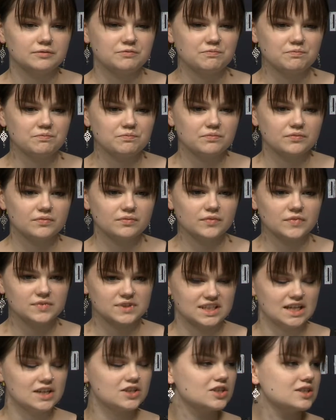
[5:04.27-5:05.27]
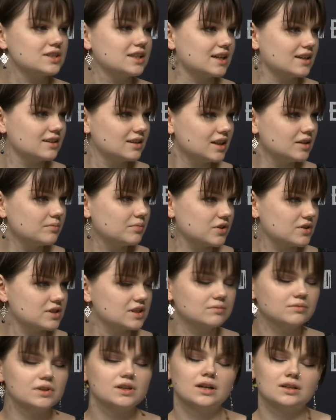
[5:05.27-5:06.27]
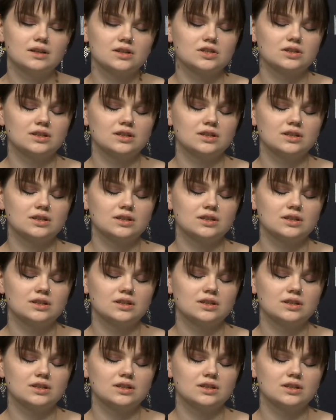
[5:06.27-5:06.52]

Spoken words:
Why do they call them pacifists?